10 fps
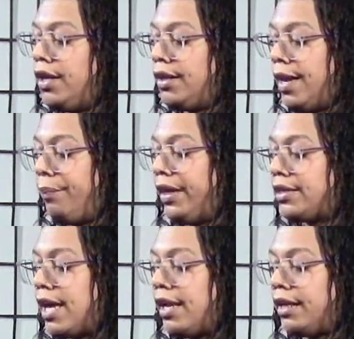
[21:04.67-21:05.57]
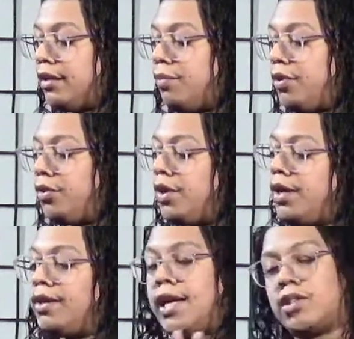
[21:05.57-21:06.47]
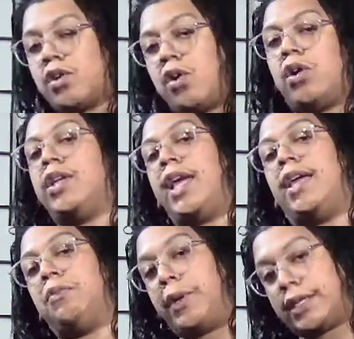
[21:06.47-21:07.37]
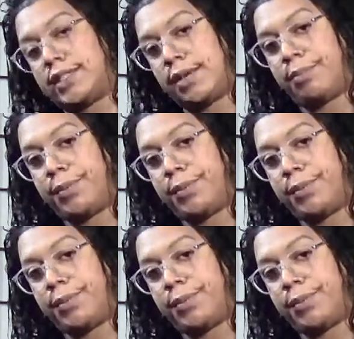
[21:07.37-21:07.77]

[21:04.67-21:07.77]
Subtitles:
that makes kind of like a W? That's called a wingtip.